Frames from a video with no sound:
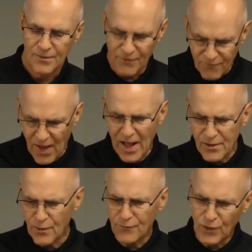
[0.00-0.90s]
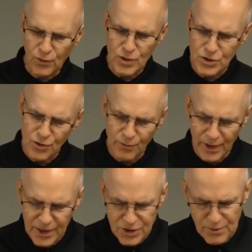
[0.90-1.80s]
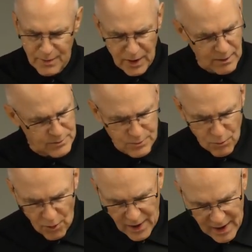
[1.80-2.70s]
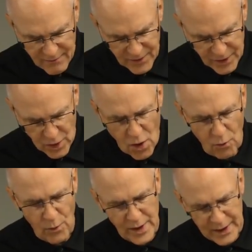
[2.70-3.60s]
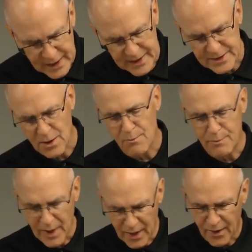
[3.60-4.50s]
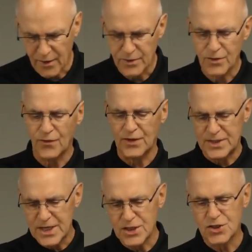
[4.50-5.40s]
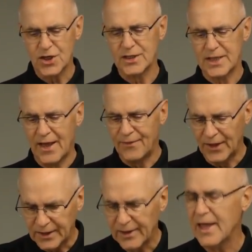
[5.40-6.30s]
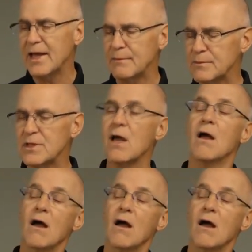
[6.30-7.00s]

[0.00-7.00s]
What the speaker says: The value of the Christian religion becomes more evident when it is compared to the teachings and the claims